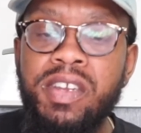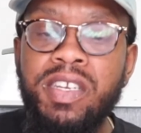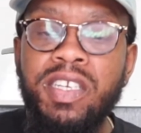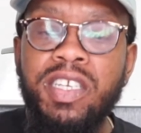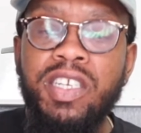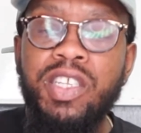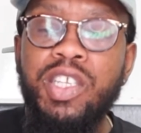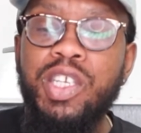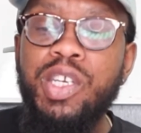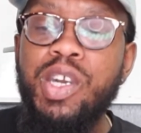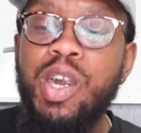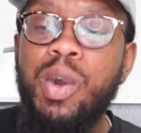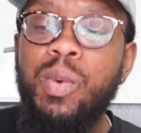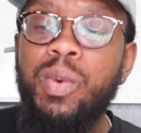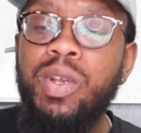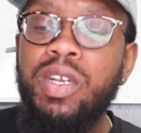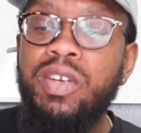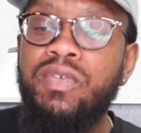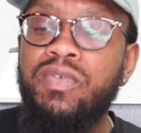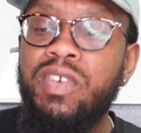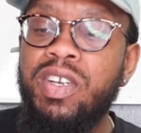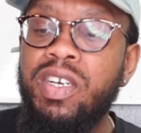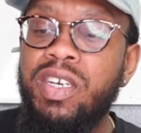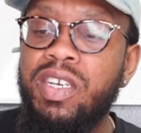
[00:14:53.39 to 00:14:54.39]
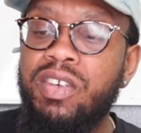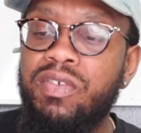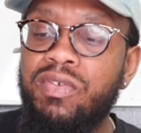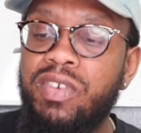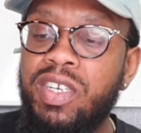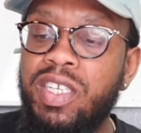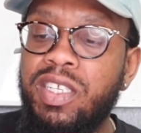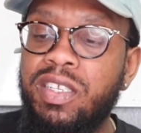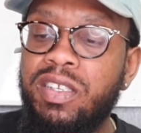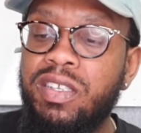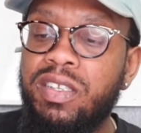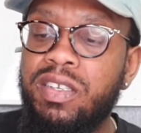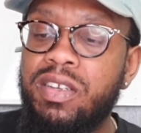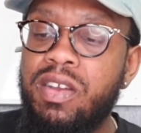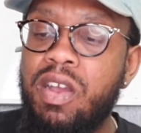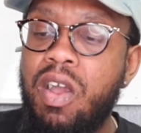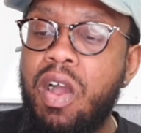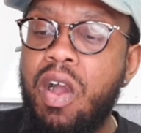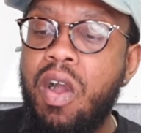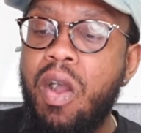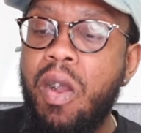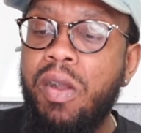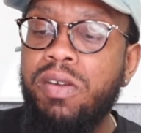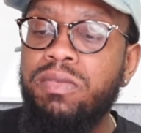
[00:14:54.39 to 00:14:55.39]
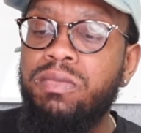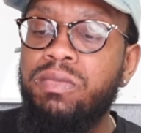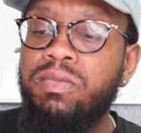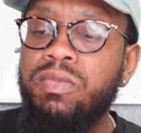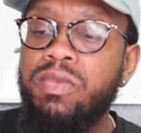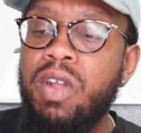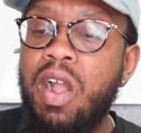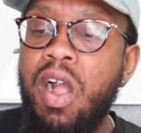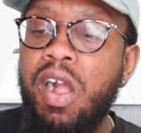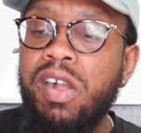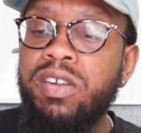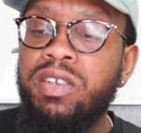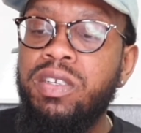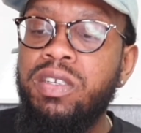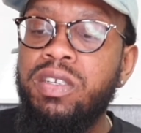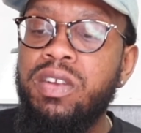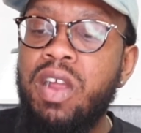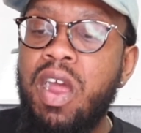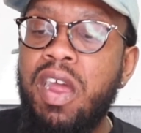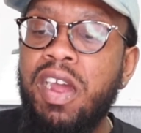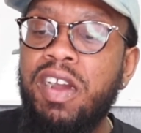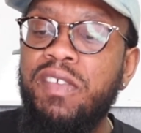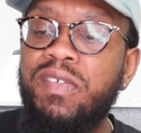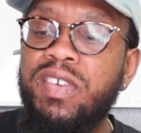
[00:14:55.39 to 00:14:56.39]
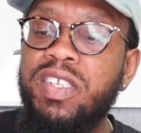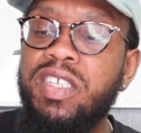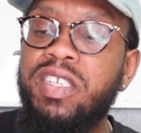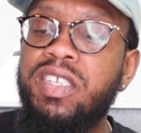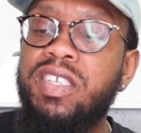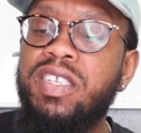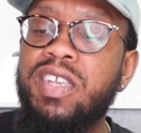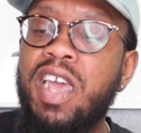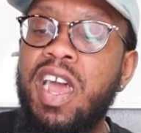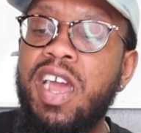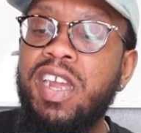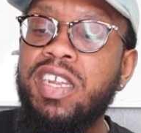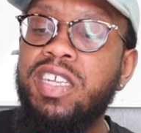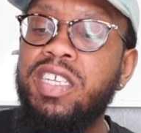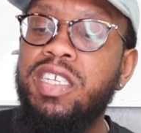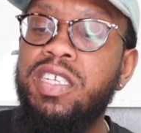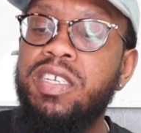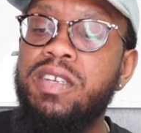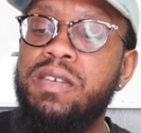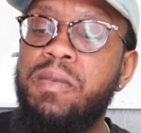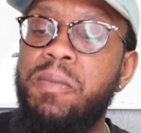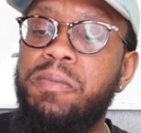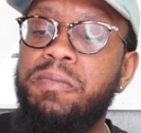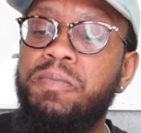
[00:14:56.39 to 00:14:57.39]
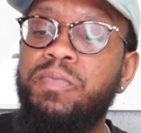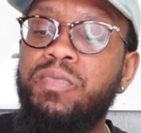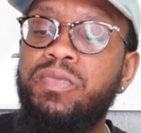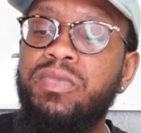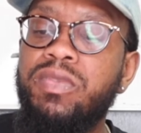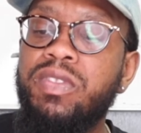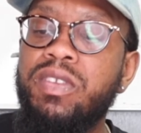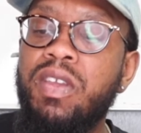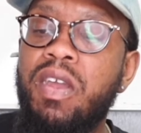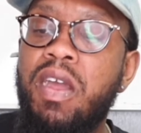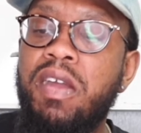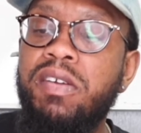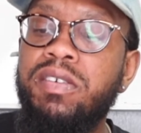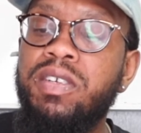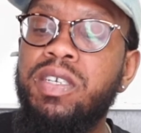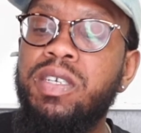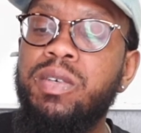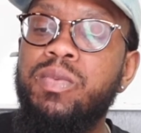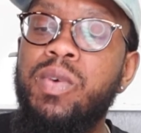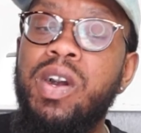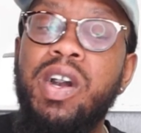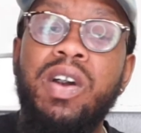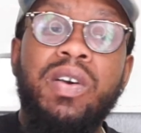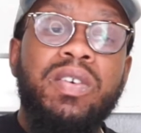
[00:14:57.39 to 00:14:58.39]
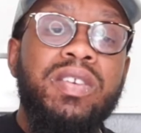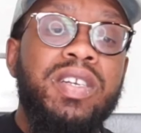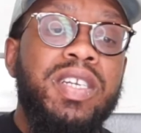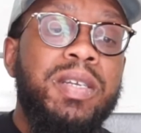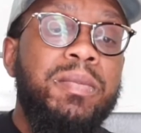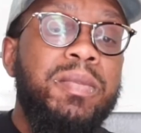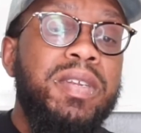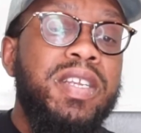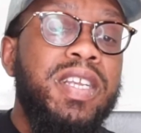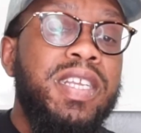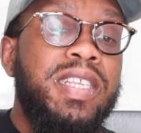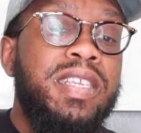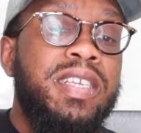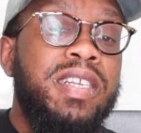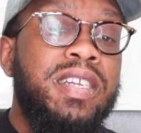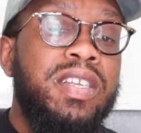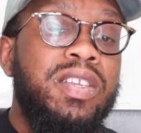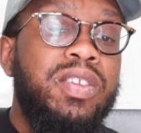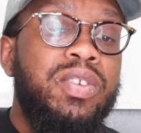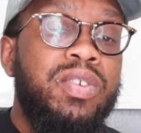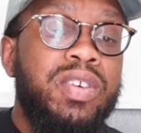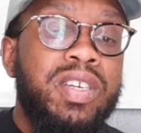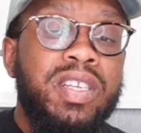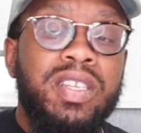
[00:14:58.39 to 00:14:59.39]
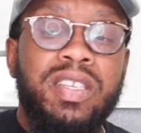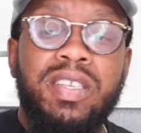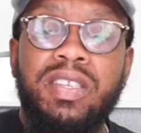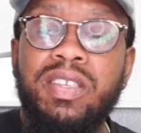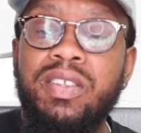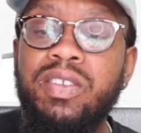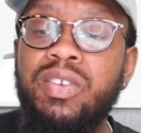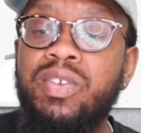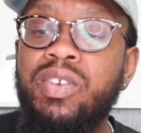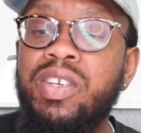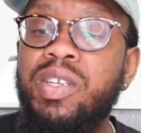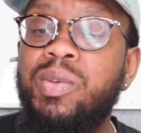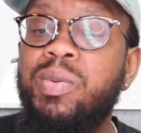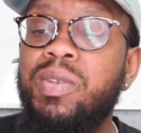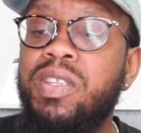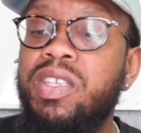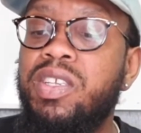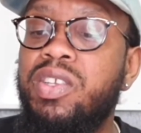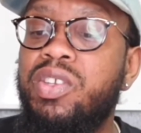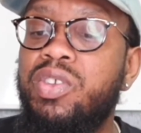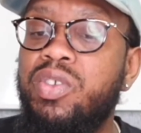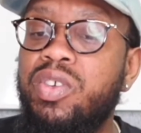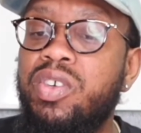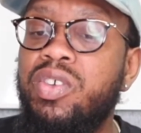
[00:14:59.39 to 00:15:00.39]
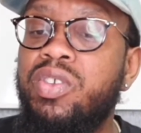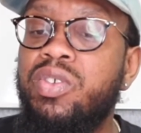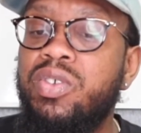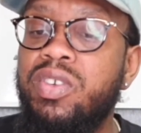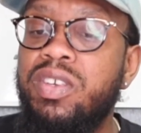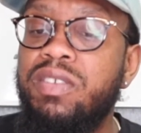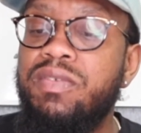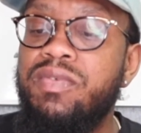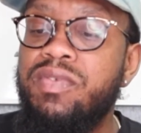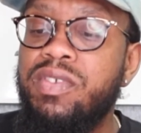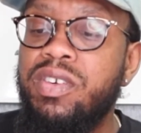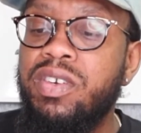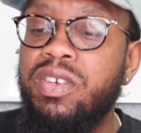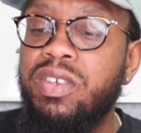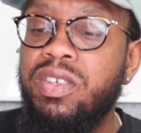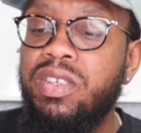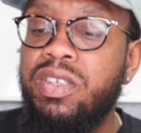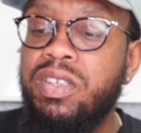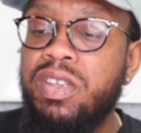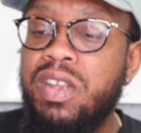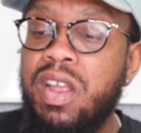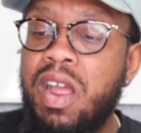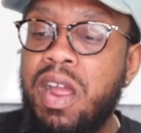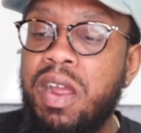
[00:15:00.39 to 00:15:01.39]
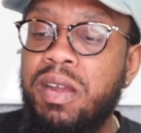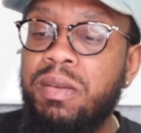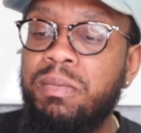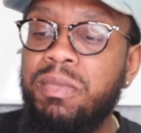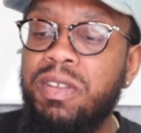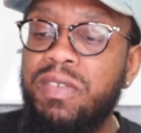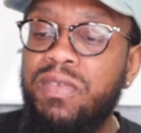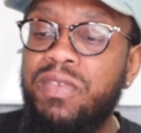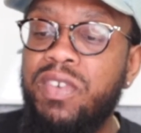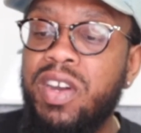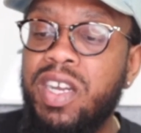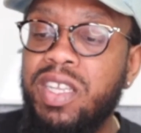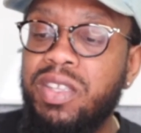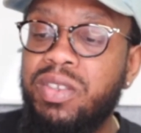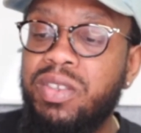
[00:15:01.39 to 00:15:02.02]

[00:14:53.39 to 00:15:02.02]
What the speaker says: but you always run the risk of a soggy. Well, let me get to the joints. The joints with the sauce on it first, before I